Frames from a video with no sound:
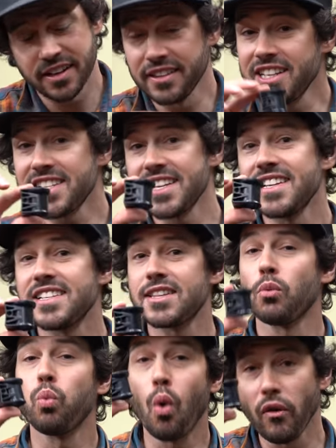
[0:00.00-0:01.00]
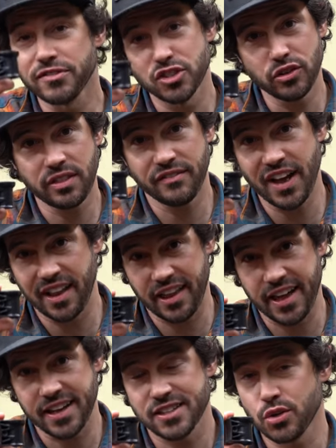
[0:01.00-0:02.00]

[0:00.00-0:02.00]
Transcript: And this is the Wolf Tooth Valais